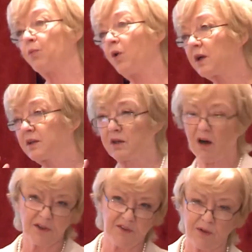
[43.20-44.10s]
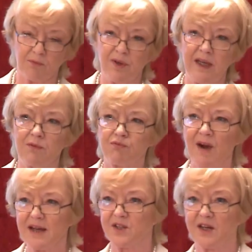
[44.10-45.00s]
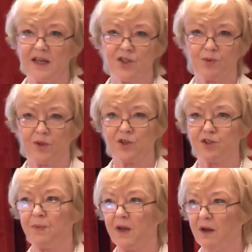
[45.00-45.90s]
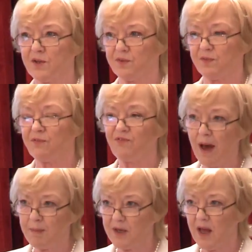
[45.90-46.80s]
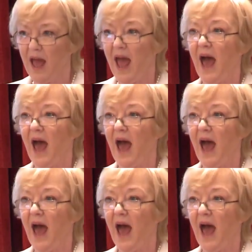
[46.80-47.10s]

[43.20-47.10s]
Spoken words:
The word Gorta really resonates with us because of the famine.